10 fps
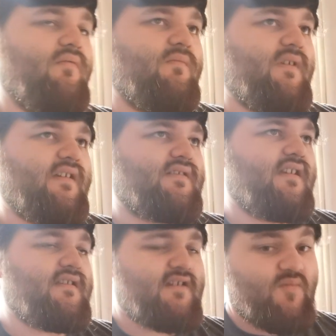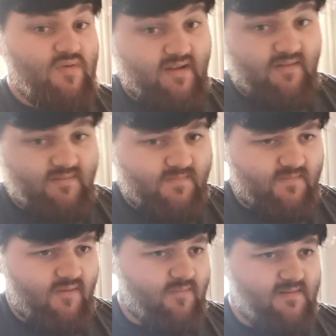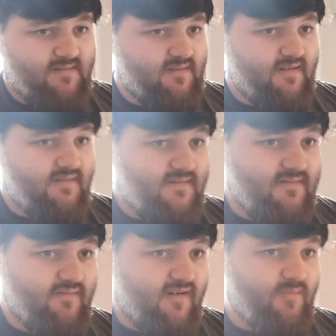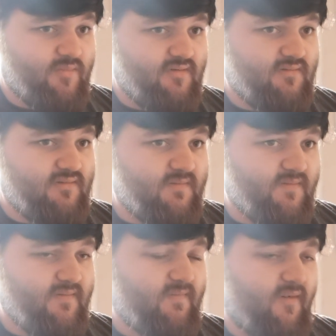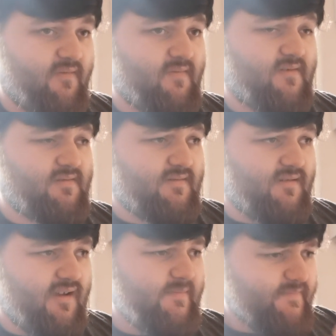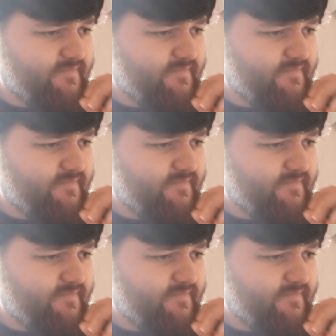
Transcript: Which, in general, I've always liked Dragon Ball for a very, very long time.